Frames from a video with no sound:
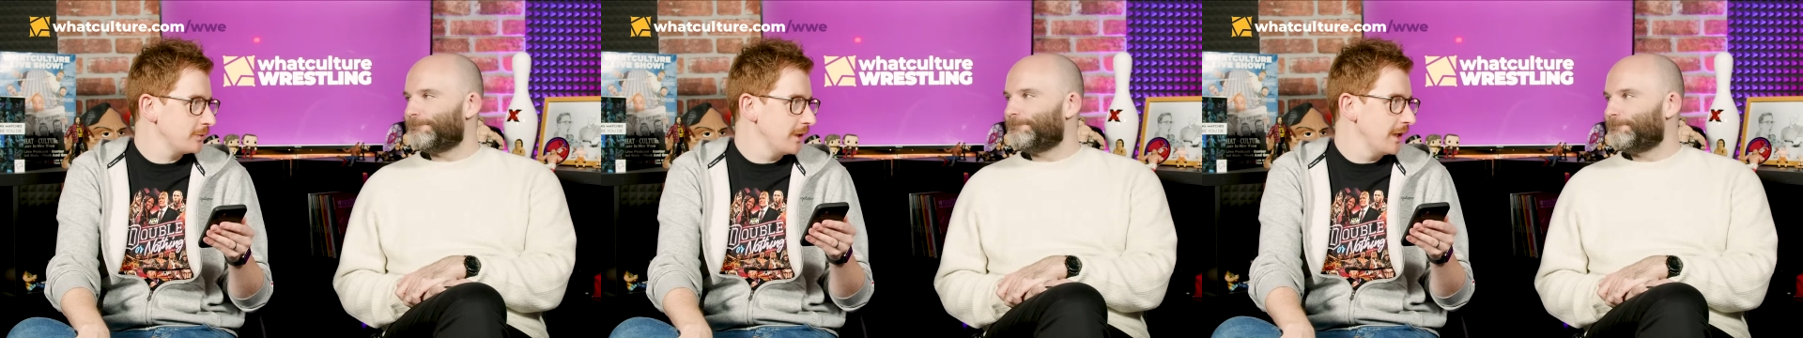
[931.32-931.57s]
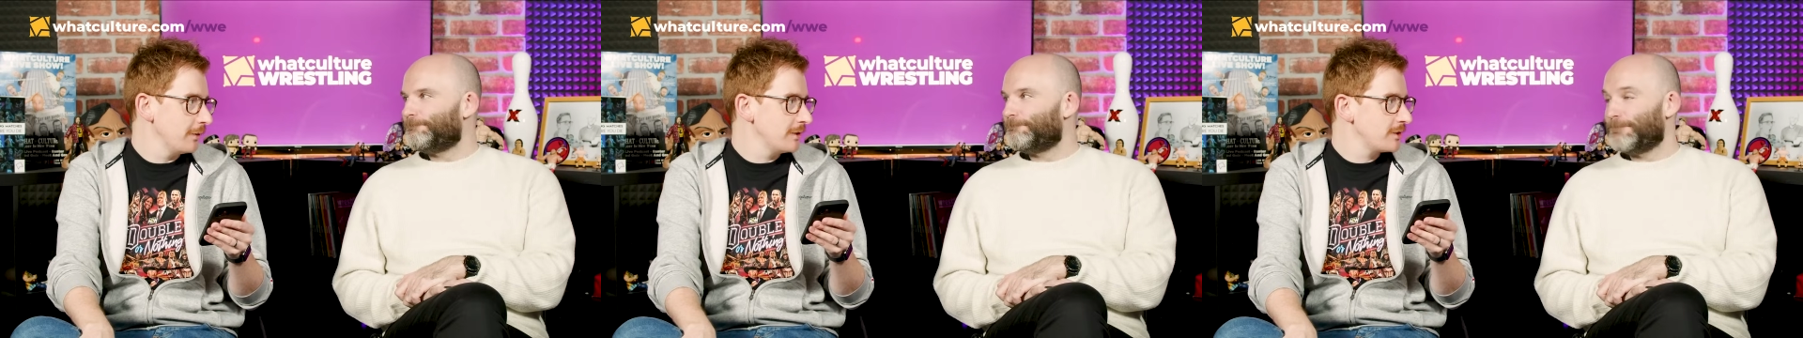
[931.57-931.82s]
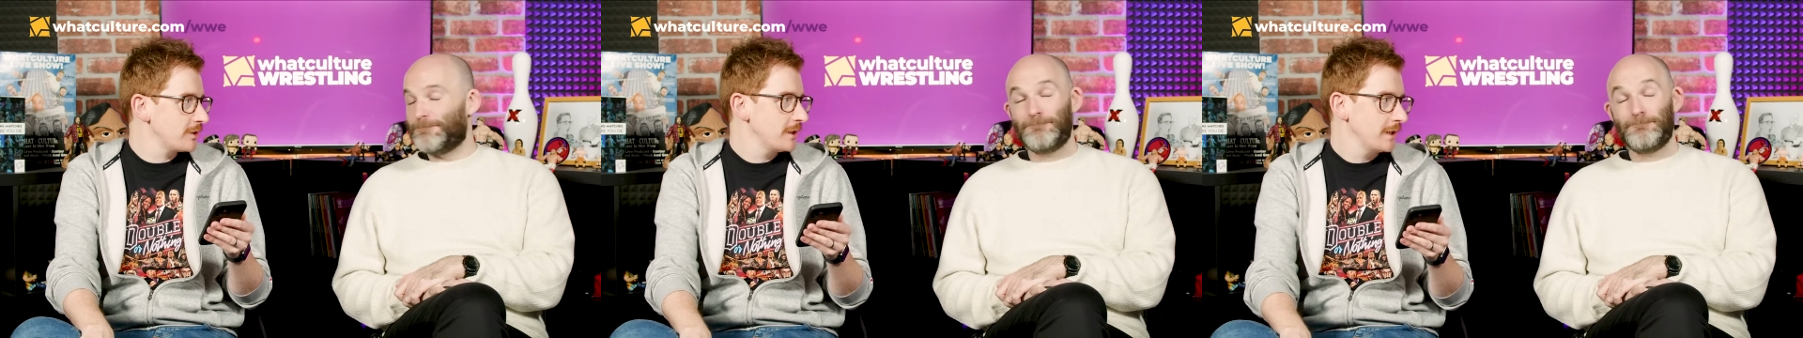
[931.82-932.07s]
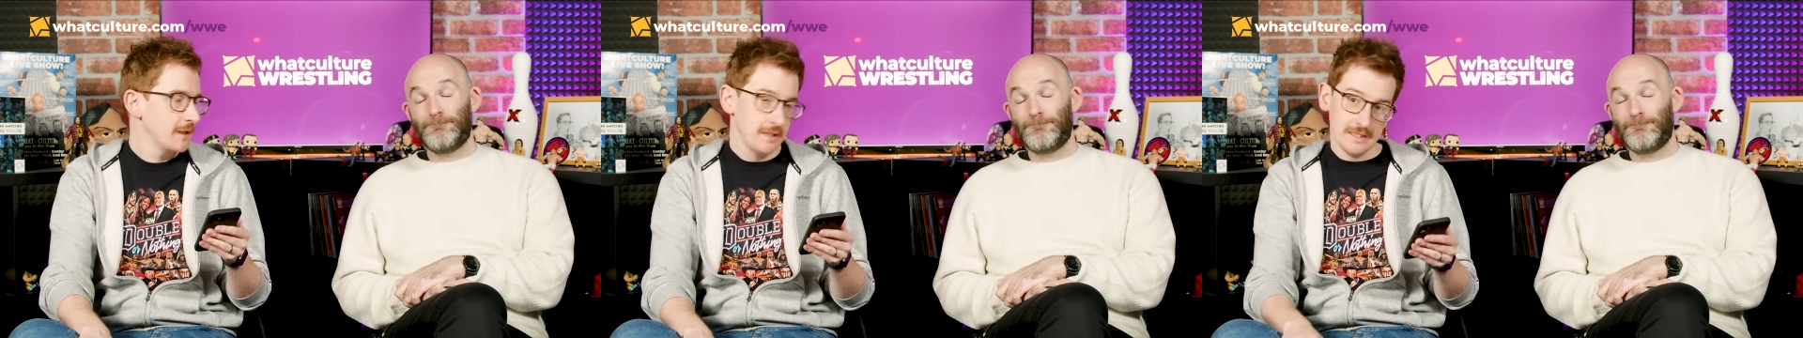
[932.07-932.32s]
Speaker 1: work, which
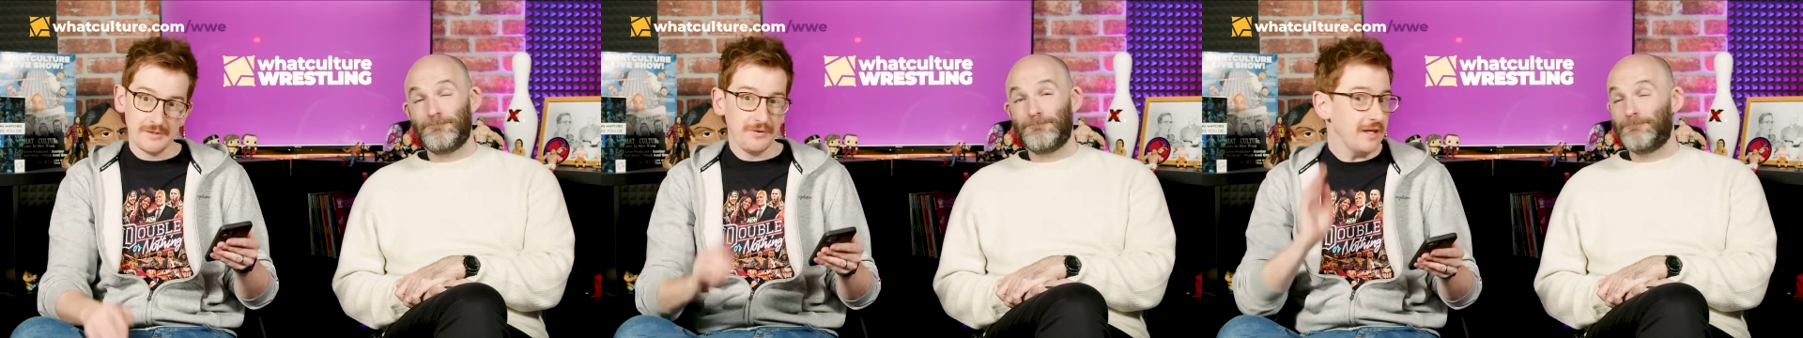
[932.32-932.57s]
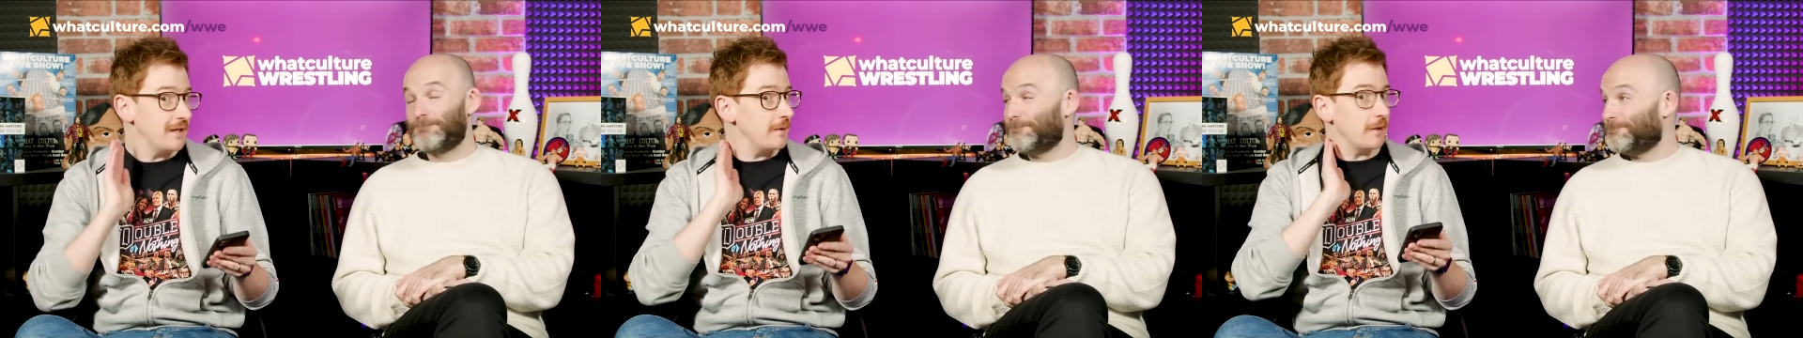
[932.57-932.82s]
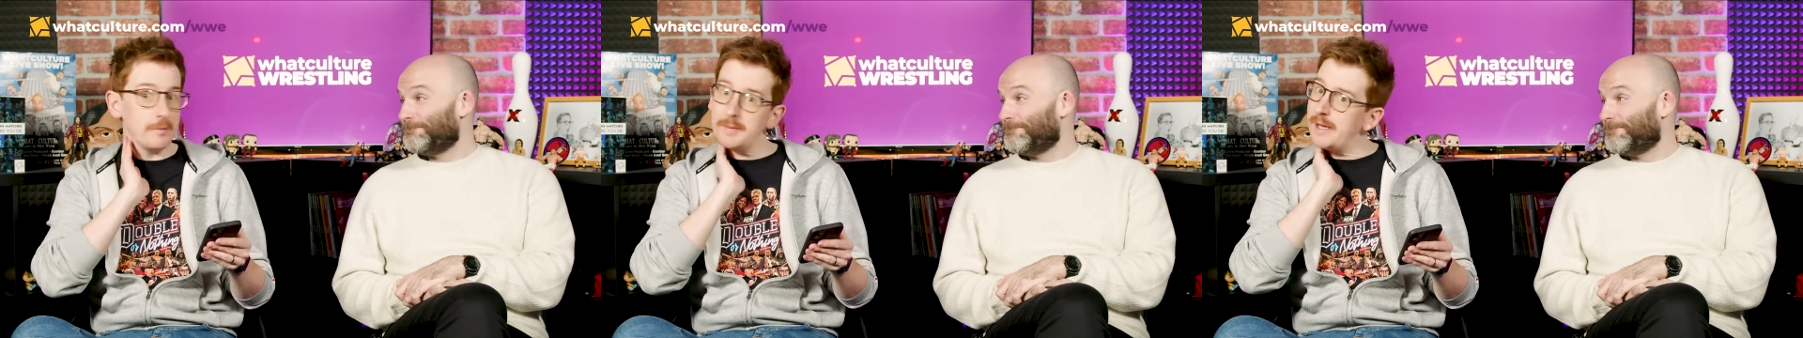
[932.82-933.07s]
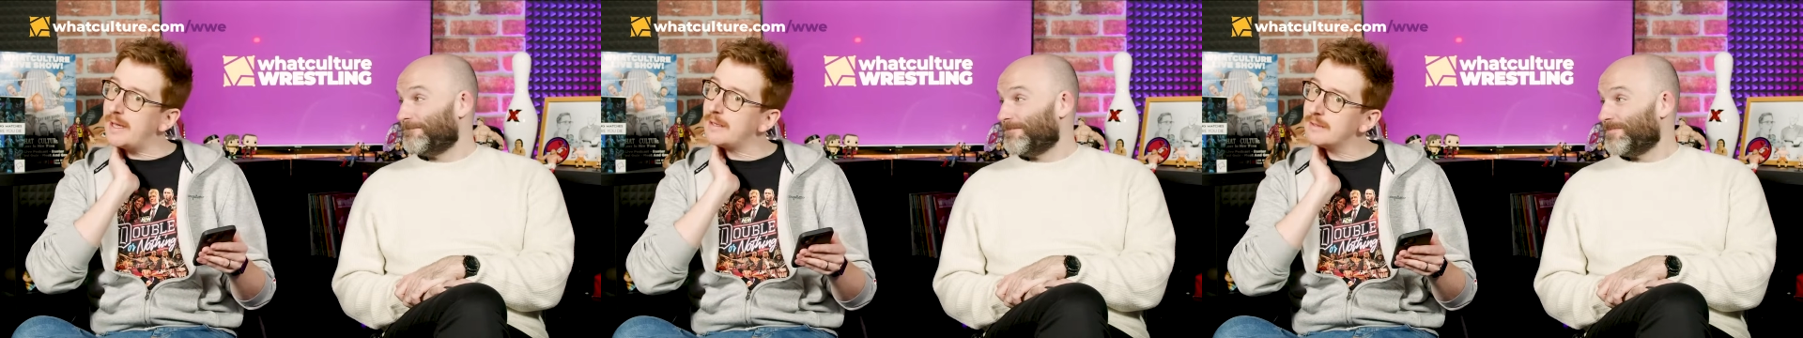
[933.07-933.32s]
is feeling a little bit
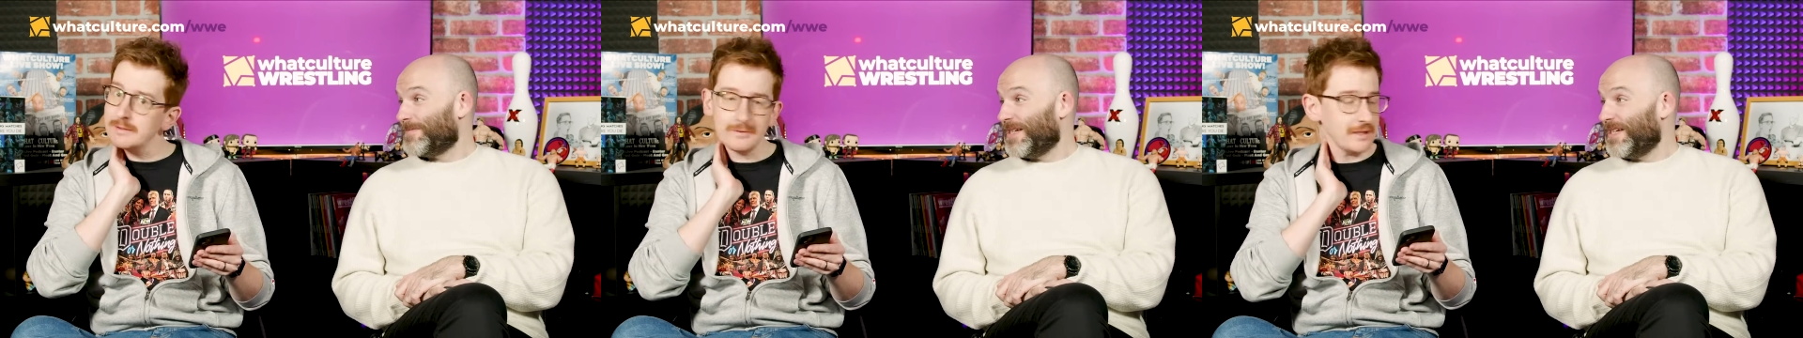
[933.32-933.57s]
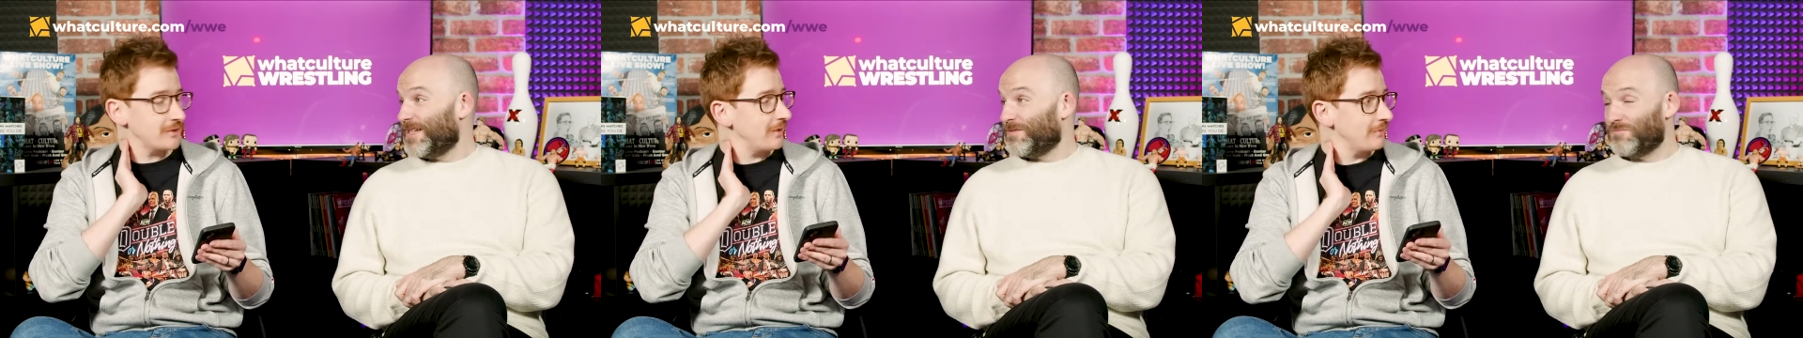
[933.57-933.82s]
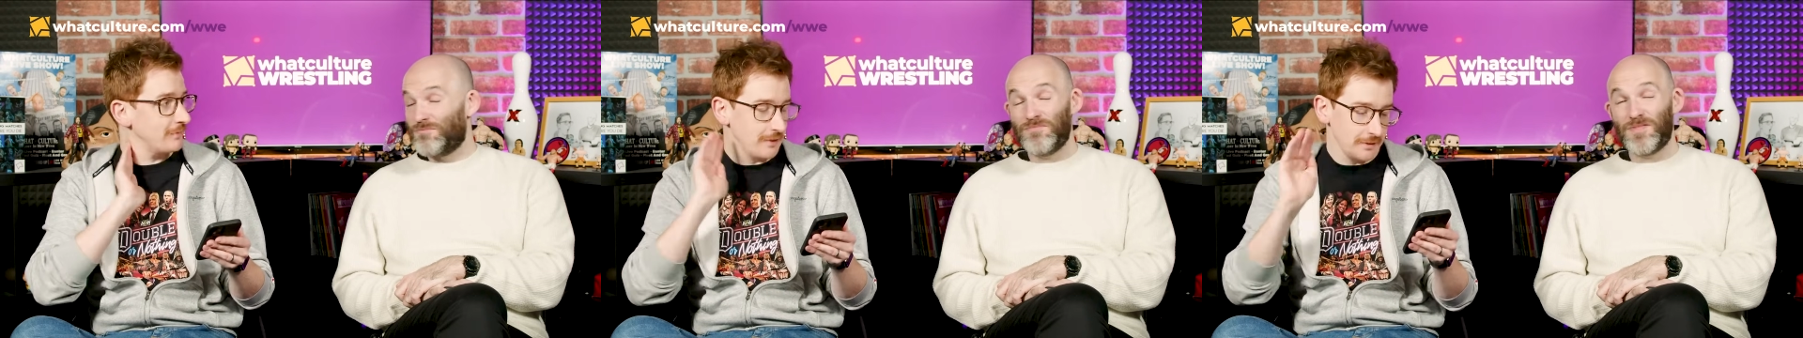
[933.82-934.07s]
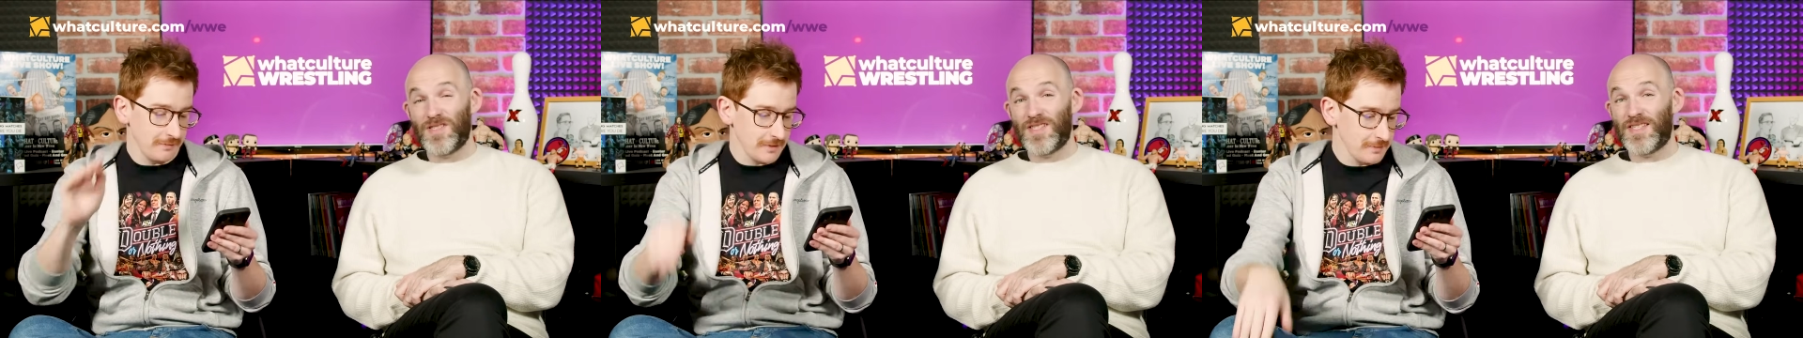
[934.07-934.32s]
better. Yeah. Thanks everyone for the lovely.